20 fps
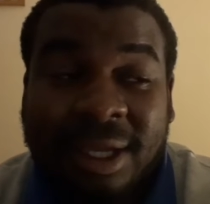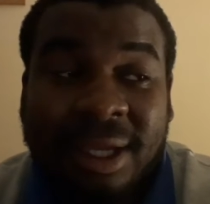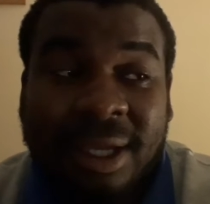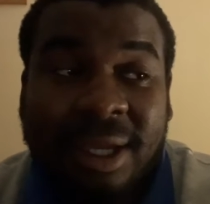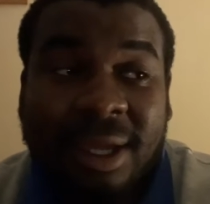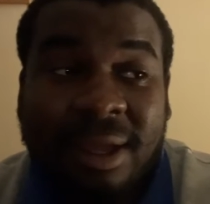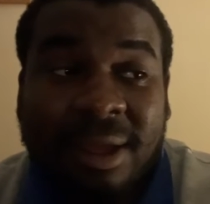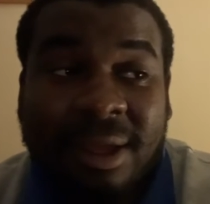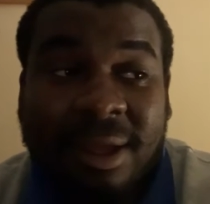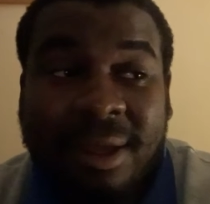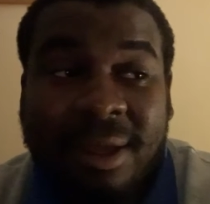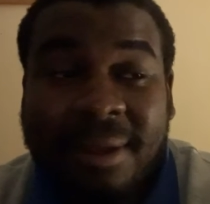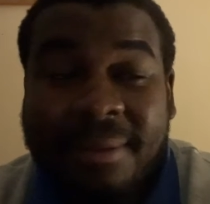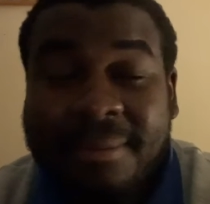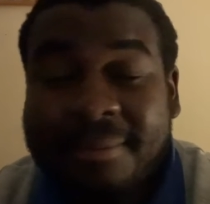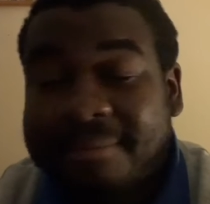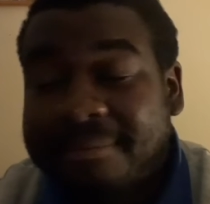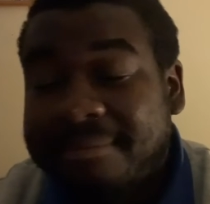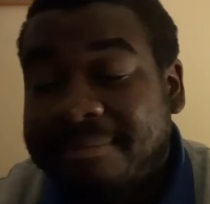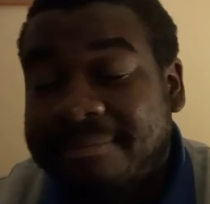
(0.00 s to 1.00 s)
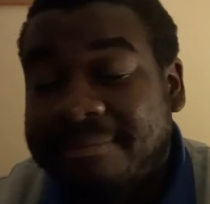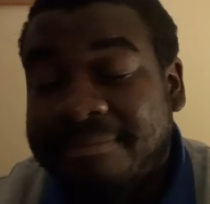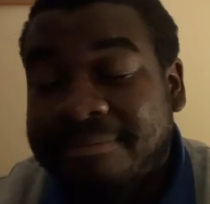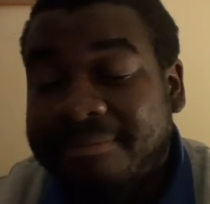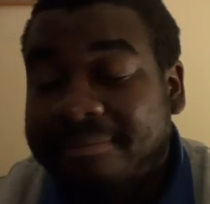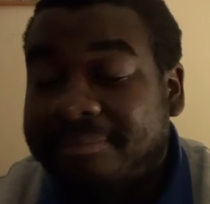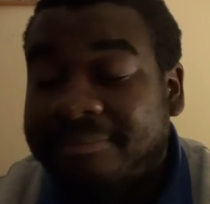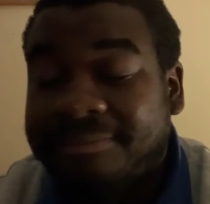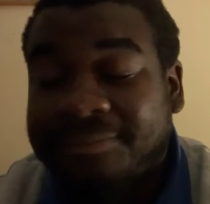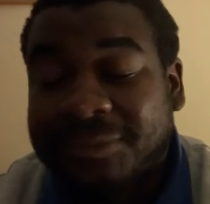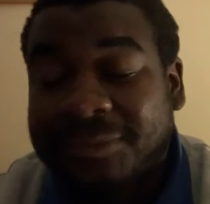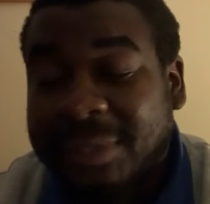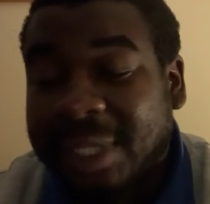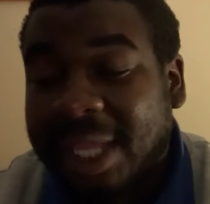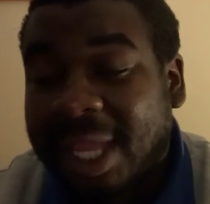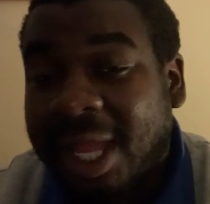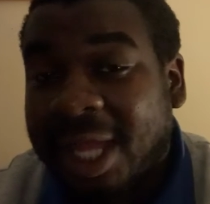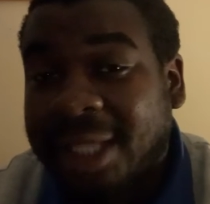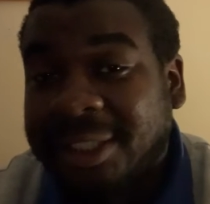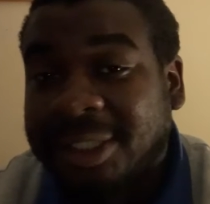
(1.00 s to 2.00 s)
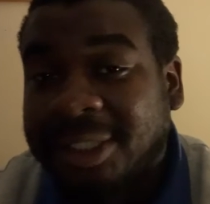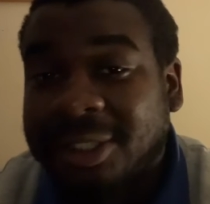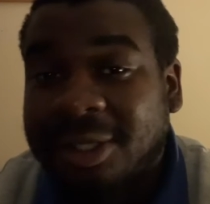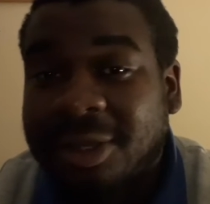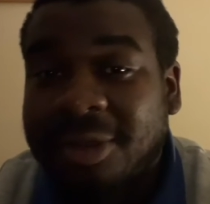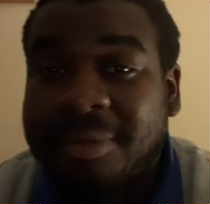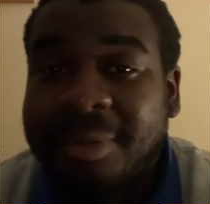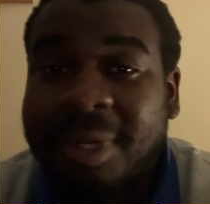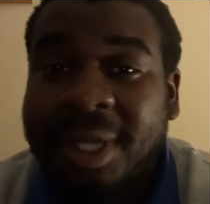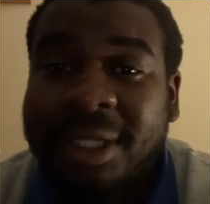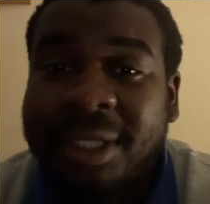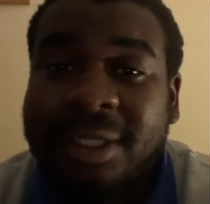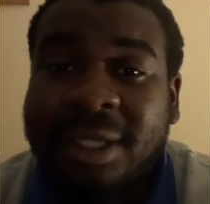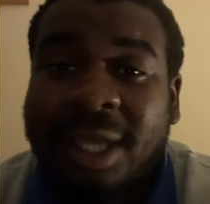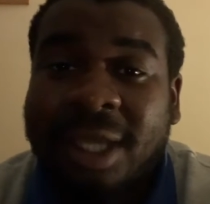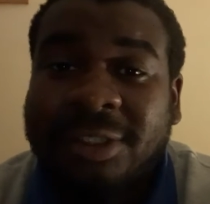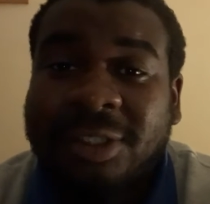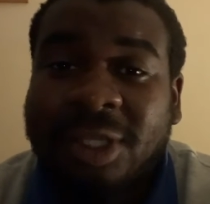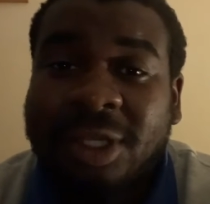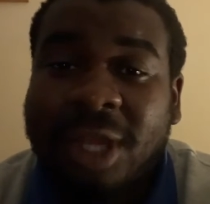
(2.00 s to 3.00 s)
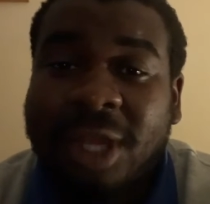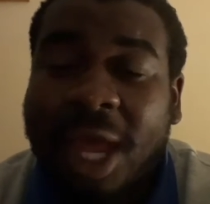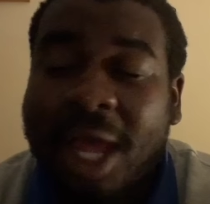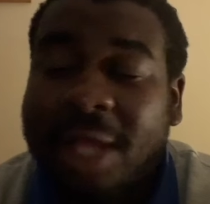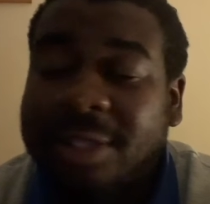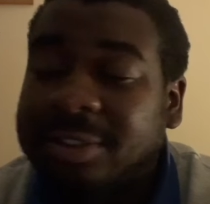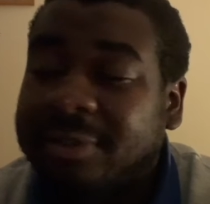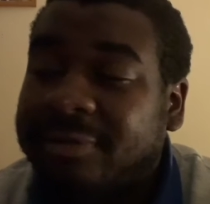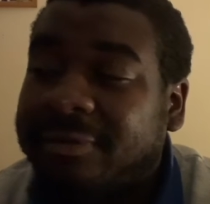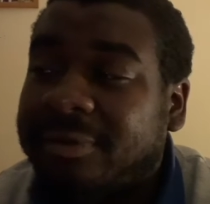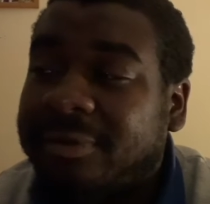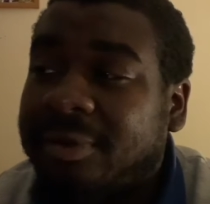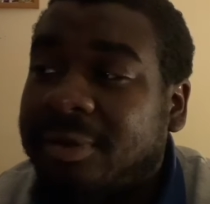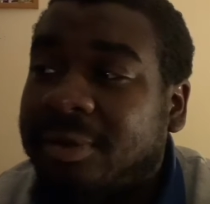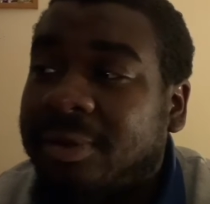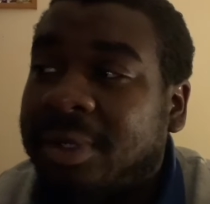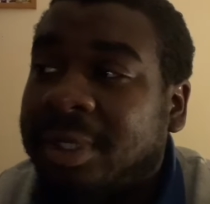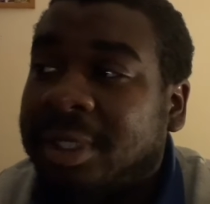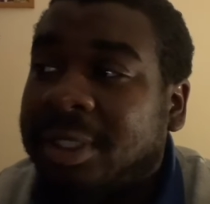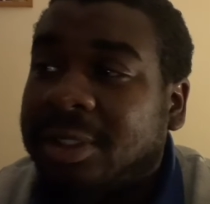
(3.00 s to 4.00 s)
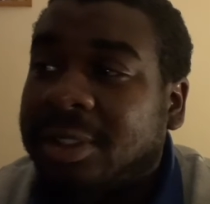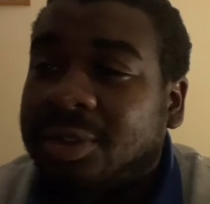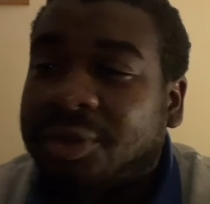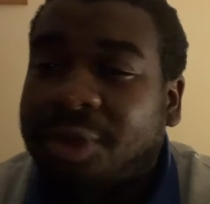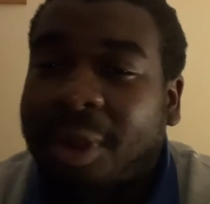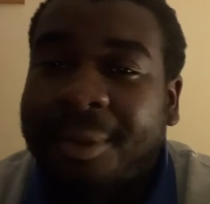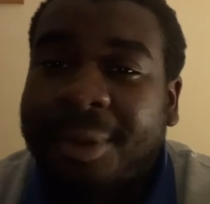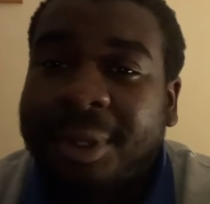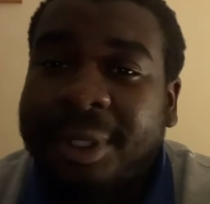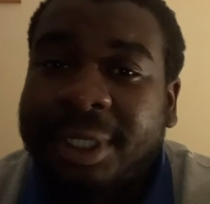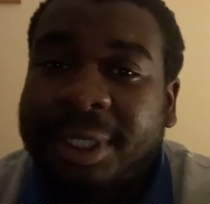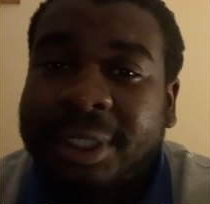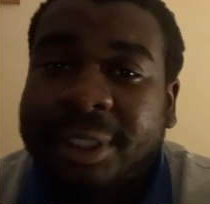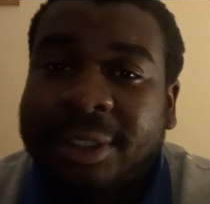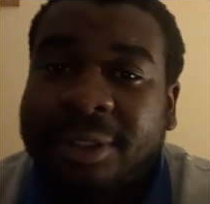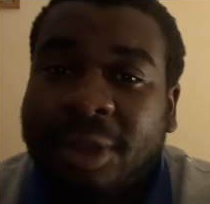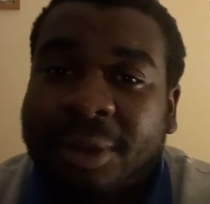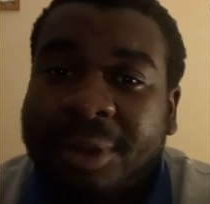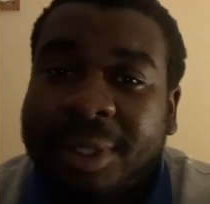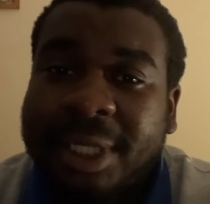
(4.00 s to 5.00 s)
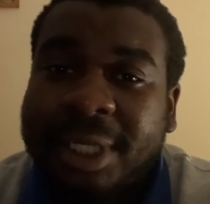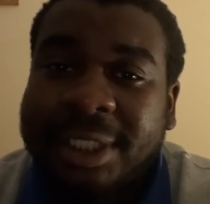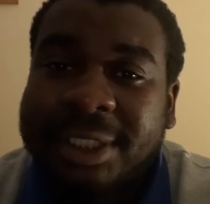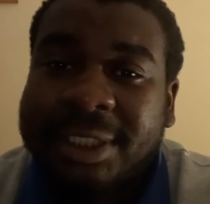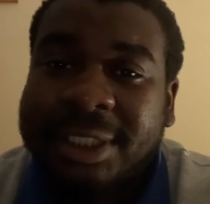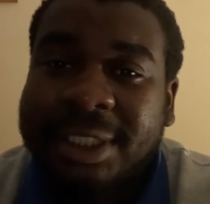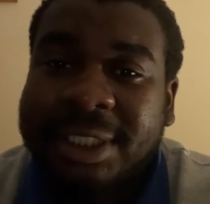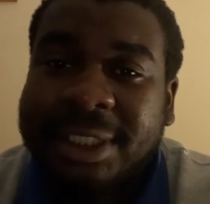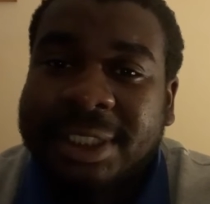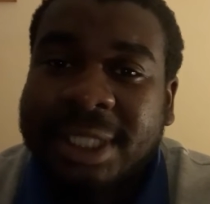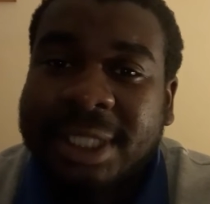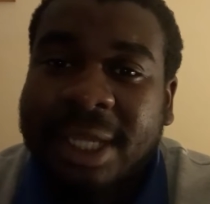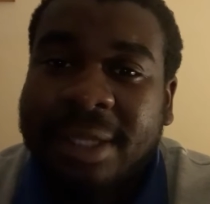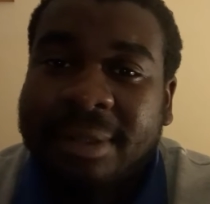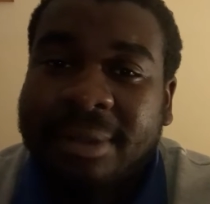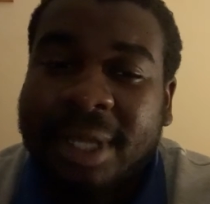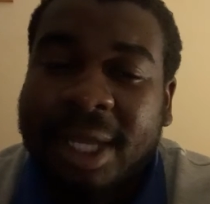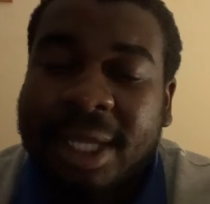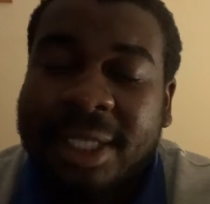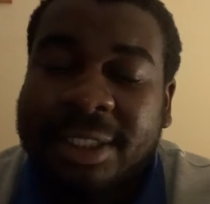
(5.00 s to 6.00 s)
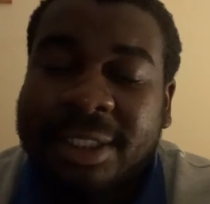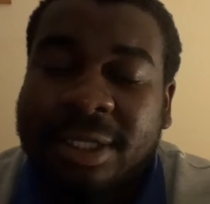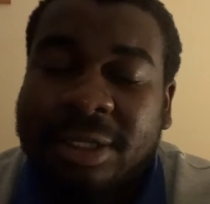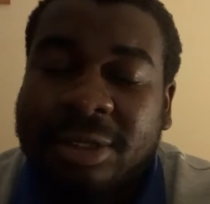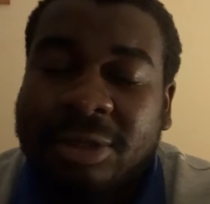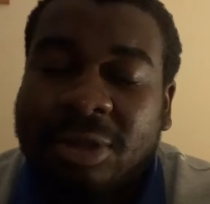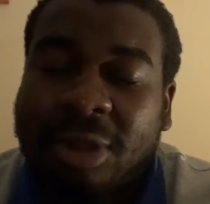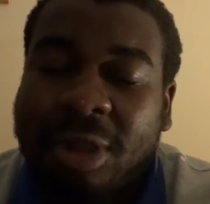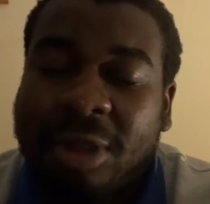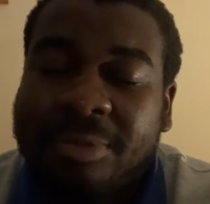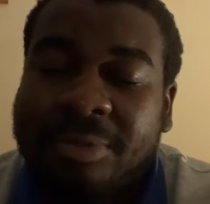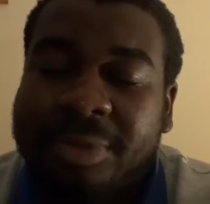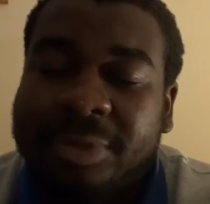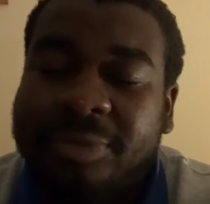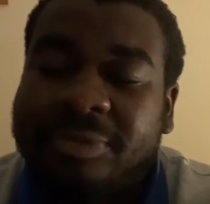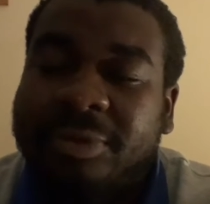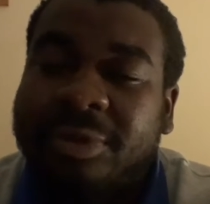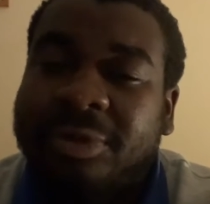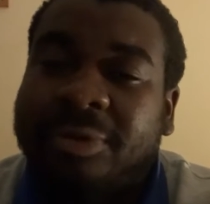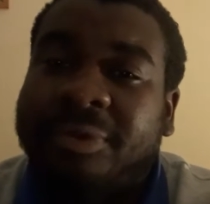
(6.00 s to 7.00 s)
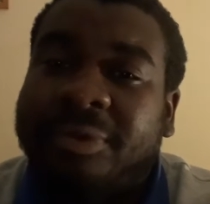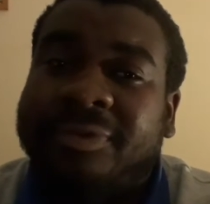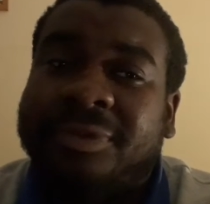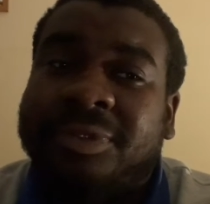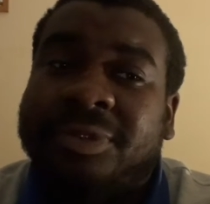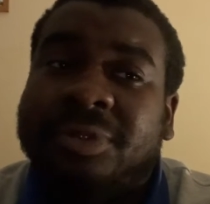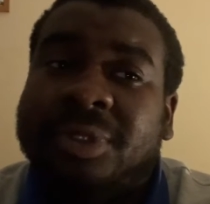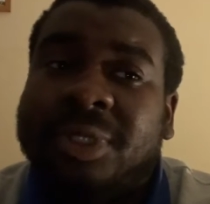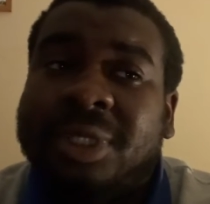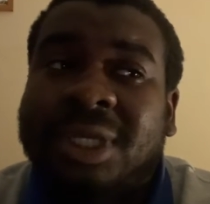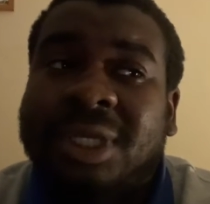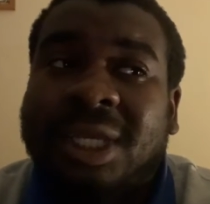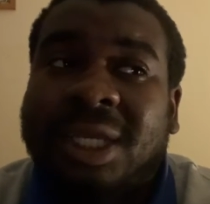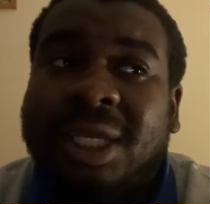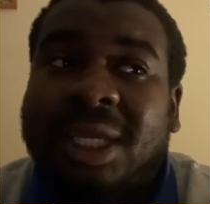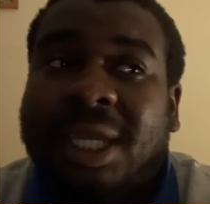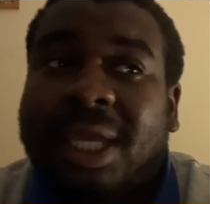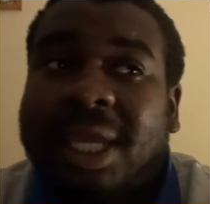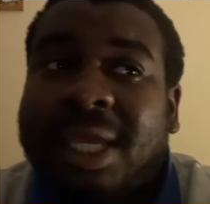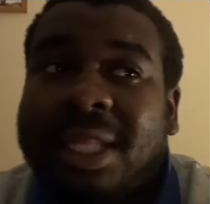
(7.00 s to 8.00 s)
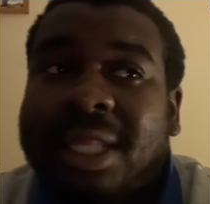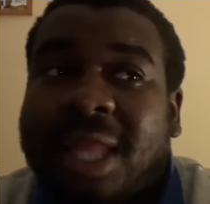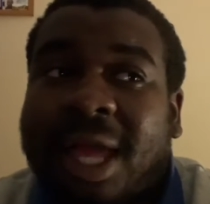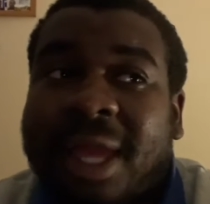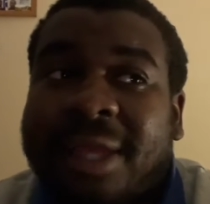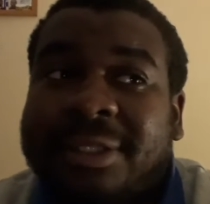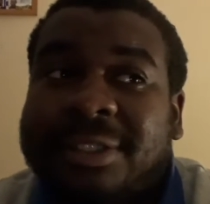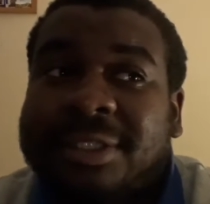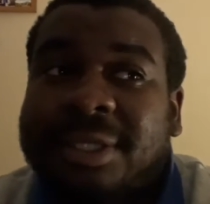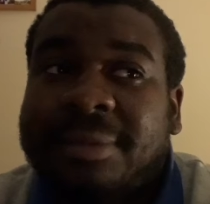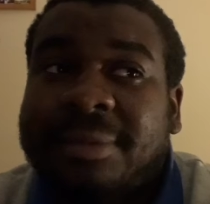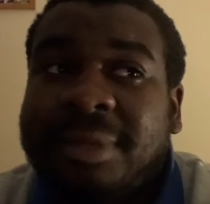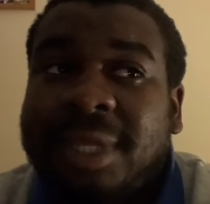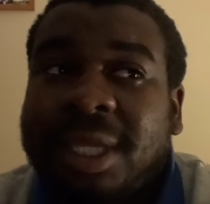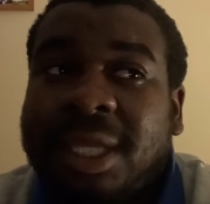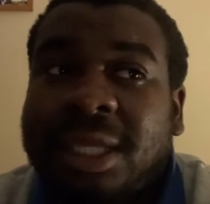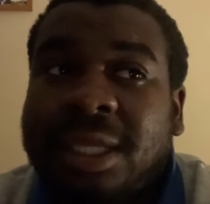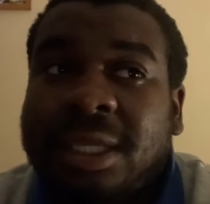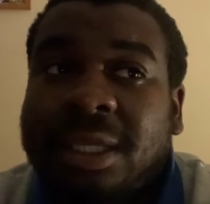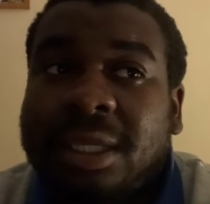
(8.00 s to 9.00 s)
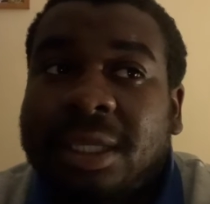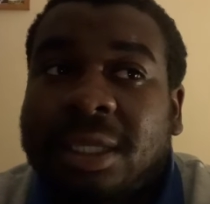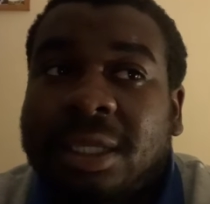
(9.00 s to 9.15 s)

I don't know, man. I don't know how to feel going into this game, guys. I've got to be real with you. Like, to me,